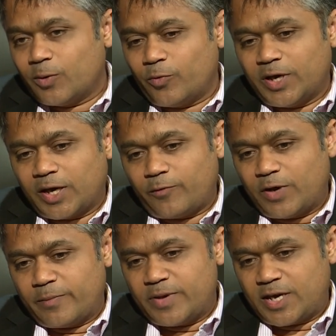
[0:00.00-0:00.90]
We are
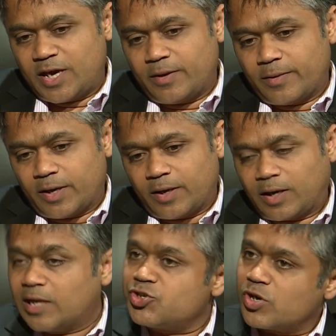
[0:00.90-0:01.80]
making
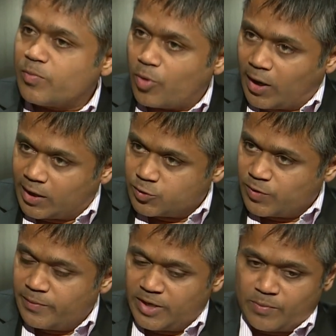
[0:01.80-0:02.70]
cultural products.
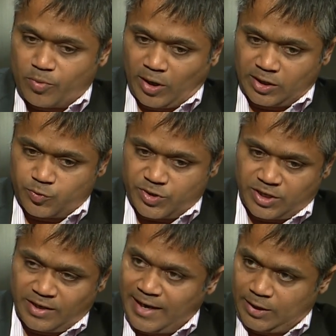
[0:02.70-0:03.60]
We are making products
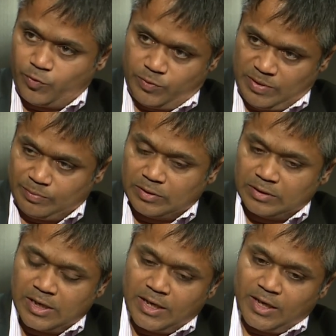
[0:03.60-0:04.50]
which connect with people.